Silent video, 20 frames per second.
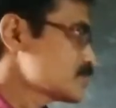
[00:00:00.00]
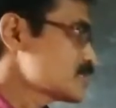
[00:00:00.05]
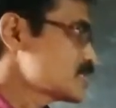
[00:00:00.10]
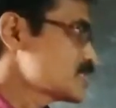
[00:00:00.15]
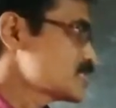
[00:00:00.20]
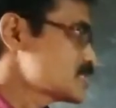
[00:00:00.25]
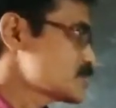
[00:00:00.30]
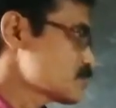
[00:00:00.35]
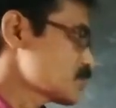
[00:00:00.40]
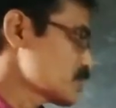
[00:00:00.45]

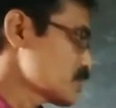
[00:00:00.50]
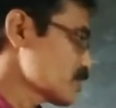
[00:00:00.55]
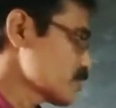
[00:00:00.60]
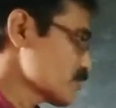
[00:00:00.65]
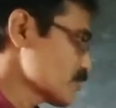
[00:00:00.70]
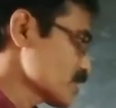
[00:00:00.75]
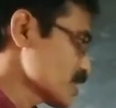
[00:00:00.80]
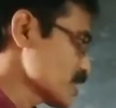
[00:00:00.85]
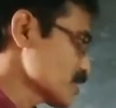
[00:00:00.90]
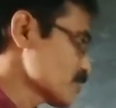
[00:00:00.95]
This p
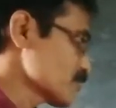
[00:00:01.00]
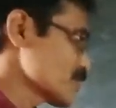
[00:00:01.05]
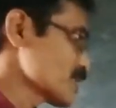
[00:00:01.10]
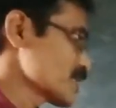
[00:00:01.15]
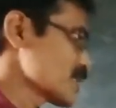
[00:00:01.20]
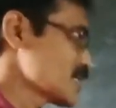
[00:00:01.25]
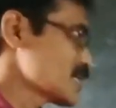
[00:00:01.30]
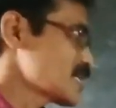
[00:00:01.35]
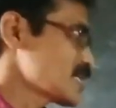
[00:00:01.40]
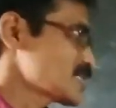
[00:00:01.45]
of a you will
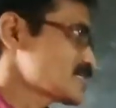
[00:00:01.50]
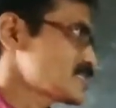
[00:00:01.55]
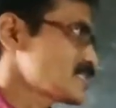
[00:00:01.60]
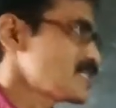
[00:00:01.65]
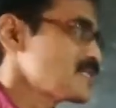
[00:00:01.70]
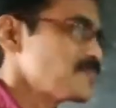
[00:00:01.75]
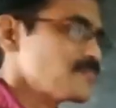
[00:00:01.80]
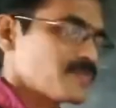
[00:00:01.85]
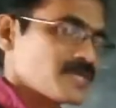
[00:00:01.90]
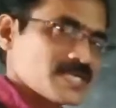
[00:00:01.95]
get as the
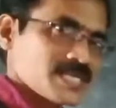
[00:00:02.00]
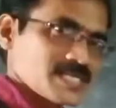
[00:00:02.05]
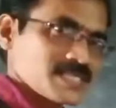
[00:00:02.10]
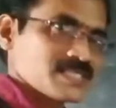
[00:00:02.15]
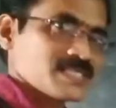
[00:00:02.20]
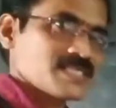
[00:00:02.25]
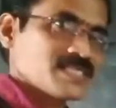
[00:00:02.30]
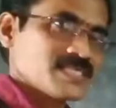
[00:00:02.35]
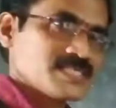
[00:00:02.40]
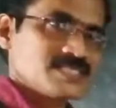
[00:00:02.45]
remainder.
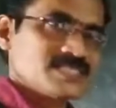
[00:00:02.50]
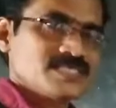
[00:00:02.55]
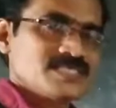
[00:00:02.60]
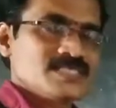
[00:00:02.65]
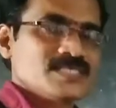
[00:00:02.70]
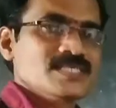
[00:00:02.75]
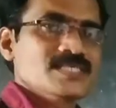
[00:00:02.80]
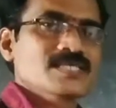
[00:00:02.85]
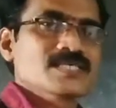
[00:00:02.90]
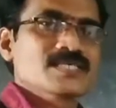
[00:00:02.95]
That
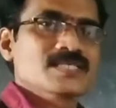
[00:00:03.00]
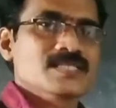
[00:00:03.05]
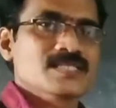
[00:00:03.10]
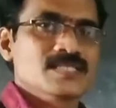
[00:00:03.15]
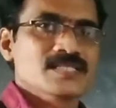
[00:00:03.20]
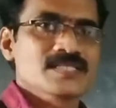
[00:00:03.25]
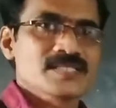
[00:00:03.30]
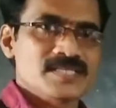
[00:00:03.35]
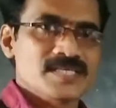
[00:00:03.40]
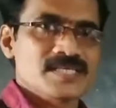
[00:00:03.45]
is
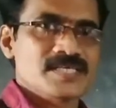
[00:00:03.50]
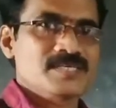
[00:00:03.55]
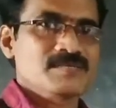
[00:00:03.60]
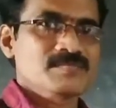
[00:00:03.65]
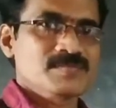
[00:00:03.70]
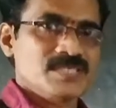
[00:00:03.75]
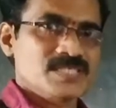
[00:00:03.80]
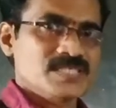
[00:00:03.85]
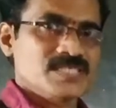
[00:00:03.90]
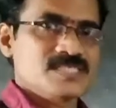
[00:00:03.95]
the
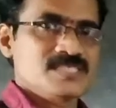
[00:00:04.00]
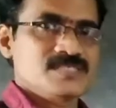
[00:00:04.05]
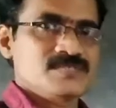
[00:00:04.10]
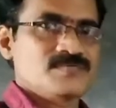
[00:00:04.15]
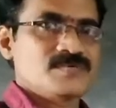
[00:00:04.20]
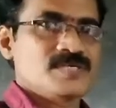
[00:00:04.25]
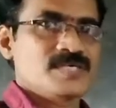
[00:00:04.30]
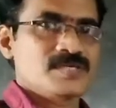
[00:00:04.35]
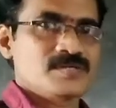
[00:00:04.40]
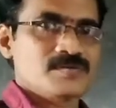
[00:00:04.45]
theorem that is
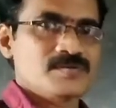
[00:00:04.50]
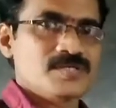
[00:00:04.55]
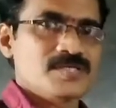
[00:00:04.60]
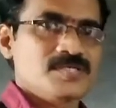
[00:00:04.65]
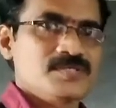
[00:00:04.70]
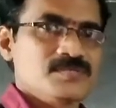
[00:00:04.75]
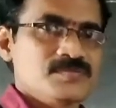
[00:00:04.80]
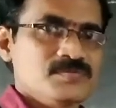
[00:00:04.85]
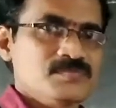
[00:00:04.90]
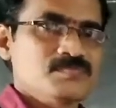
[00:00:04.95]
we are
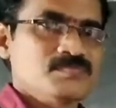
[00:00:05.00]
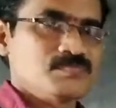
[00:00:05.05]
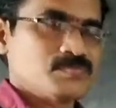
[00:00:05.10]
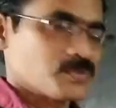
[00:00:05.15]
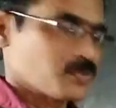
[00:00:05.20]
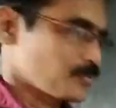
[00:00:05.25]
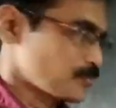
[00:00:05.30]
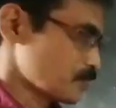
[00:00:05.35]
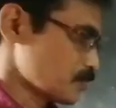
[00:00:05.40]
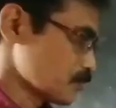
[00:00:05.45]
going to
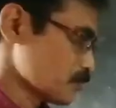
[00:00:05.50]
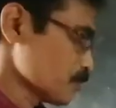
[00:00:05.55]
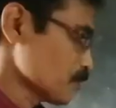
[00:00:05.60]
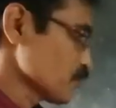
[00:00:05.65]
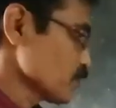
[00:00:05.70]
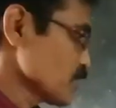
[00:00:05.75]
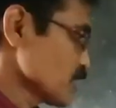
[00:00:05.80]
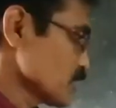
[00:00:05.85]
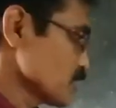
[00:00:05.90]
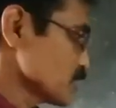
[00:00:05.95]
prove.
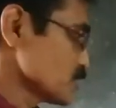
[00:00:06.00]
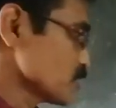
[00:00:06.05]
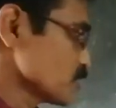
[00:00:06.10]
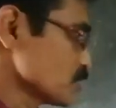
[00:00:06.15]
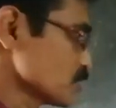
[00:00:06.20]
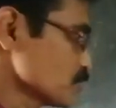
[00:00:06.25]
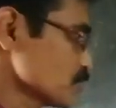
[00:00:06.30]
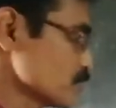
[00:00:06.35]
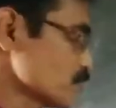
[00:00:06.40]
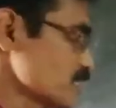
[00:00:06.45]

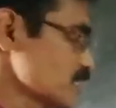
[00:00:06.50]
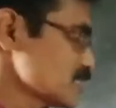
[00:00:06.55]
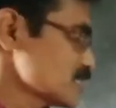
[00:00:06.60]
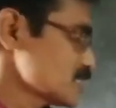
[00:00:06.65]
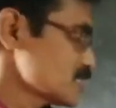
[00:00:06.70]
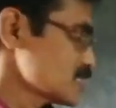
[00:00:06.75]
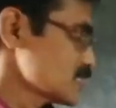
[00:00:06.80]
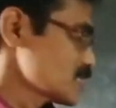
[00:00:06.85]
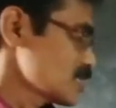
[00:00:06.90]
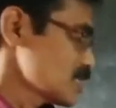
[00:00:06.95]
So
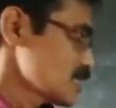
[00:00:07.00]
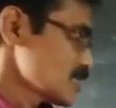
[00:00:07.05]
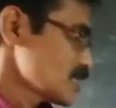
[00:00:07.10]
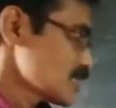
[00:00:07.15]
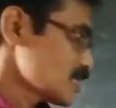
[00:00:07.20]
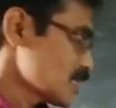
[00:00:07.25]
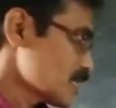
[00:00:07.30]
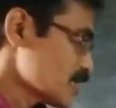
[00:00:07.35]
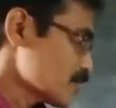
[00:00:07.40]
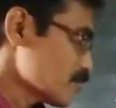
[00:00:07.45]
means
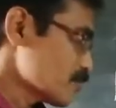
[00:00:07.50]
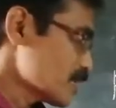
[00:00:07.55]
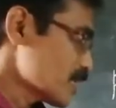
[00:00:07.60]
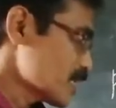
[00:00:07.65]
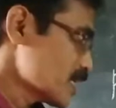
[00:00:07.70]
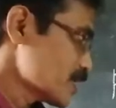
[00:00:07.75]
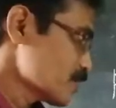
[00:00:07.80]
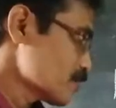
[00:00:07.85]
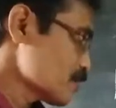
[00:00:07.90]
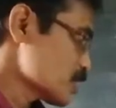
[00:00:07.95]
the
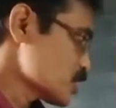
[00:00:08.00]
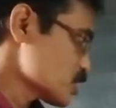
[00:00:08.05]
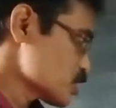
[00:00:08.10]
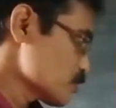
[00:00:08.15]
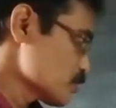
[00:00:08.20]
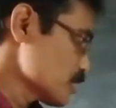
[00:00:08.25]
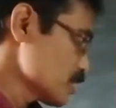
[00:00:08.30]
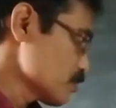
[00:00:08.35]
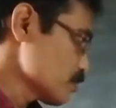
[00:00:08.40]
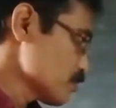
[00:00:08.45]
remainder
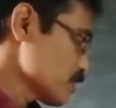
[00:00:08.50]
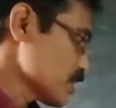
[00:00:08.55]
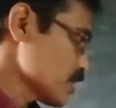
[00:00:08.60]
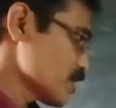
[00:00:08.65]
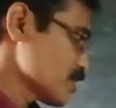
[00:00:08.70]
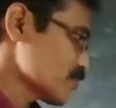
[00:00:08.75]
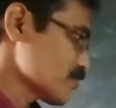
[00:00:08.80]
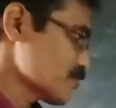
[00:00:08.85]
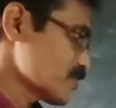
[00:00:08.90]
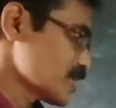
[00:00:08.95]
must be p
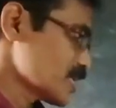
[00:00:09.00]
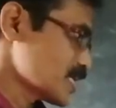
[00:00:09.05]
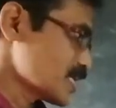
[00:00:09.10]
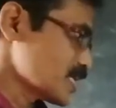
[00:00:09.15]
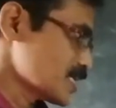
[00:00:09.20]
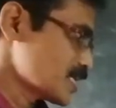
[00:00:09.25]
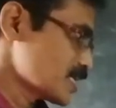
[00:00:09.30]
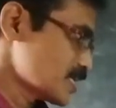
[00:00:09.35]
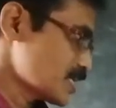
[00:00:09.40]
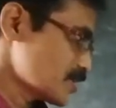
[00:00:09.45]
of
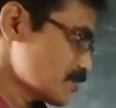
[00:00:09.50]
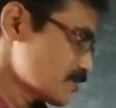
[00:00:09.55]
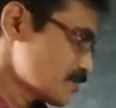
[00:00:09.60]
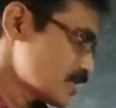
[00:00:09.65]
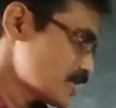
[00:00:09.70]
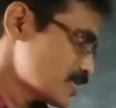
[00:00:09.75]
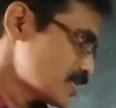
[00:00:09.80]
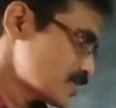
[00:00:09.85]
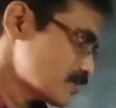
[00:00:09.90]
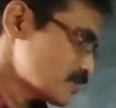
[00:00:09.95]
a. The
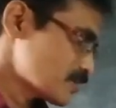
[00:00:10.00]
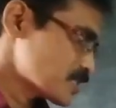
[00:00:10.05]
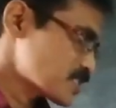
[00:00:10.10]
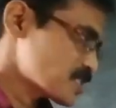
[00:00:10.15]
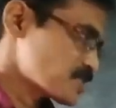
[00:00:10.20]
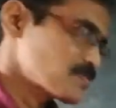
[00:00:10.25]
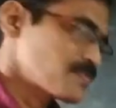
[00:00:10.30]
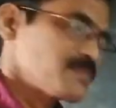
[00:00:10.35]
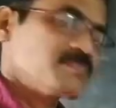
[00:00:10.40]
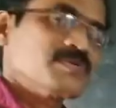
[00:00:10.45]
remainder
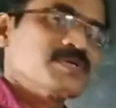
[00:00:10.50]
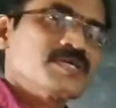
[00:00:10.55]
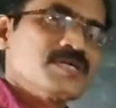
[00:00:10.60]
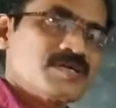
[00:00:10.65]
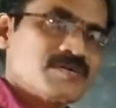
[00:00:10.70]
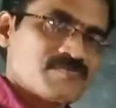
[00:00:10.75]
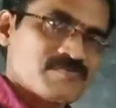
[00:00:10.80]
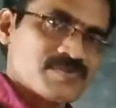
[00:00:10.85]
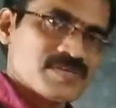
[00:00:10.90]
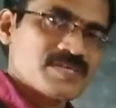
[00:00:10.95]
must be p
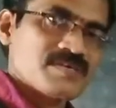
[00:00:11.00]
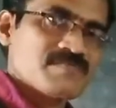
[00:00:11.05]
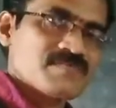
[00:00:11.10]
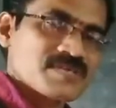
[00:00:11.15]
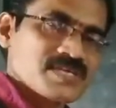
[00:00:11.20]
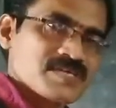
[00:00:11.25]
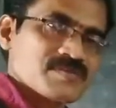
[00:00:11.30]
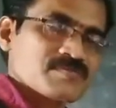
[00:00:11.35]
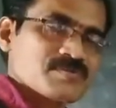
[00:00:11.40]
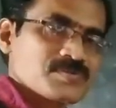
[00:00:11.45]
of a. We
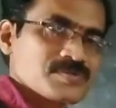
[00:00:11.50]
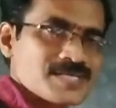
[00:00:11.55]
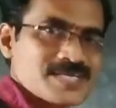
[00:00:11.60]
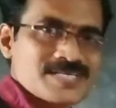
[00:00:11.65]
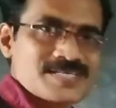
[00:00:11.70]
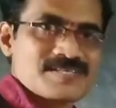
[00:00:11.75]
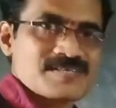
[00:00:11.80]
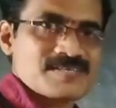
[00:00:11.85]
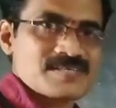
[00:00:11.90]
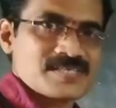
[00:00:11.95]
have to
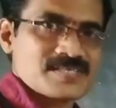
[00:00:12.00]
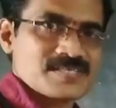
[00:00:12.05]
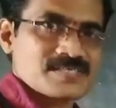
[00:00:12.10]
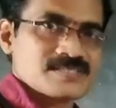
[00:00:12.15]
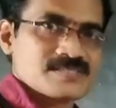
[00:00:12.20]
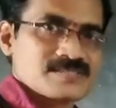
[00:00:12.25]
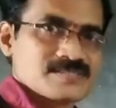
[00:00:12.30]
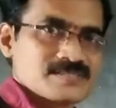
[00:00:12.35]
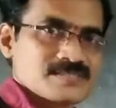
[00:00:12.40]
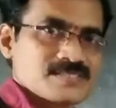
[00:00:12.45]
get here.
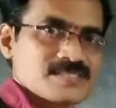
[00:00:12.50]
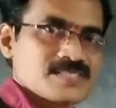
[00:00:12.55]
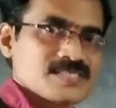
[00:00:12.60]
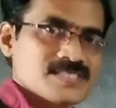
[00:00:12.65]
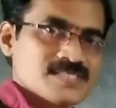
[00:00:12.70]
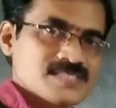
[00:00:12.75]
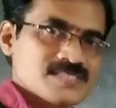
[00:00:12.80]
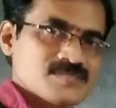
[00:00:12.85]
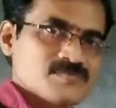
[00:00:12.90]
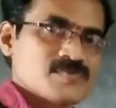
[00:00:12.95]
That
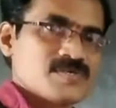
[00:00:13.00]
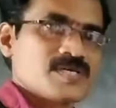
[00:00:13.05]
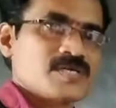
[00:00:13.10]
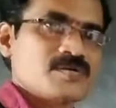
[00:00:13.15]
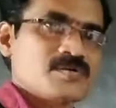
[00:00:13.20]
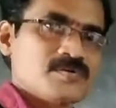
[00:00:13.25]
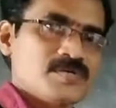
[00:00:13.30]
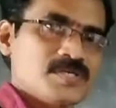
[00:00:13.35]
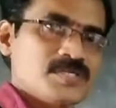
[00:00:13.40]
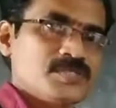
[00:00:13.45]
is we are
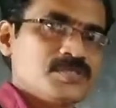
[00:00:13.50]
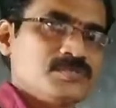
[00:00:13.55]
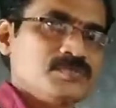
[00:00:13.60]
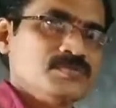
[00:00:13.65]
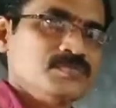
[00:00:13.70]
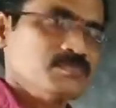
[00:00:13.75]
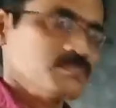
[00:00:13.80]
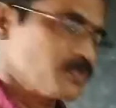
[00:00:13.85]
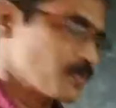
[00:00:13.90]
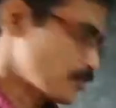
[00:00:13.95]
going to
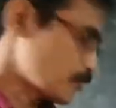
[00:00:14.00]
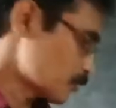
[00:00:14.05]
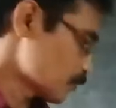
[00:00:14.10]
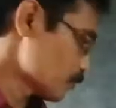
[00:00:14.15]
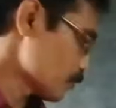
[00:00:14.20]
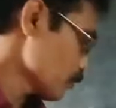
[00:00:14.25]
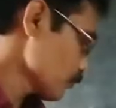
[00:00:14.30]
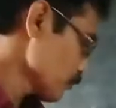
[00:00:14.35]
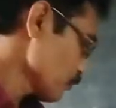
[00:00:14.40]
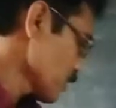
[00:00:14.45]
prove.
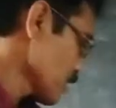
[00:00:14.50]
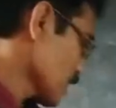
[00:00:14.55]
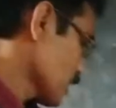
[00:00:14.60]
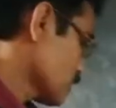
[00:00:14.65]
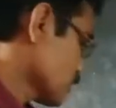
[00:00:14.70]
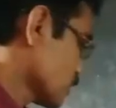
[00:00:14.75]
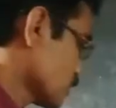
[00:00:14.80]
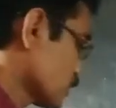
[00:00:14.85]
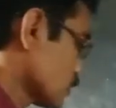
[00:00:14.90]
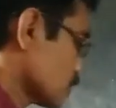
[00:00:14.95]

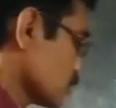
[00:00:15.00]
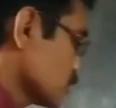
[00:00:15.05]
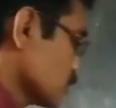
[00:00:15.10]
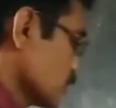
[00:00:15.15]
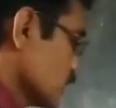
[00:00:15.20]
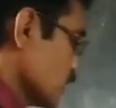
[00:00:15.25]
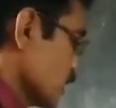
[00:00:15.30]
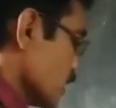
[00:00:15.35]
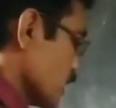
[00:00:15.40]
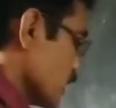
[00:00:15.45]

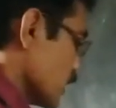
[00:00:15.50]
So